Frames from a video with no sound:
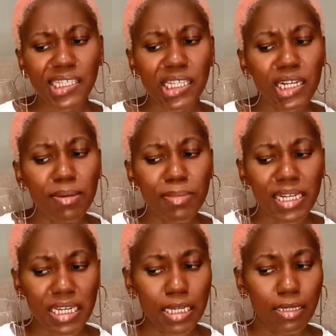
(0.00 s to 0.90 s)

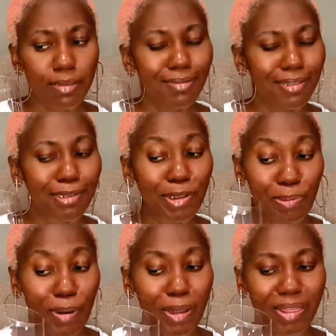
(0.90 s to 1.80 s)
cinnamony
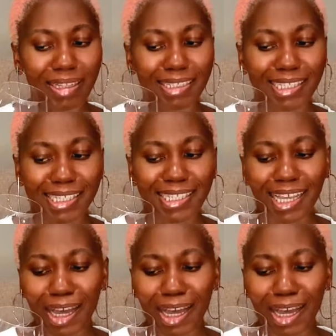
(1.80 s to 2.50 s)
about this.